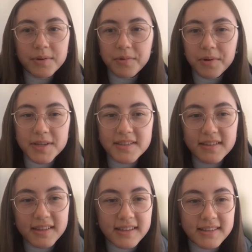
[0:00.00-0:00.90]
We're
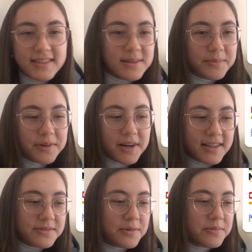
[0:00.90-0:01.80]
basically, to
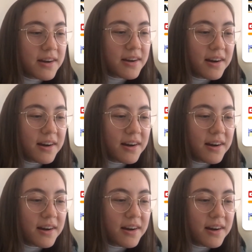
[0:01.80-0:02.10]
summarize what we are,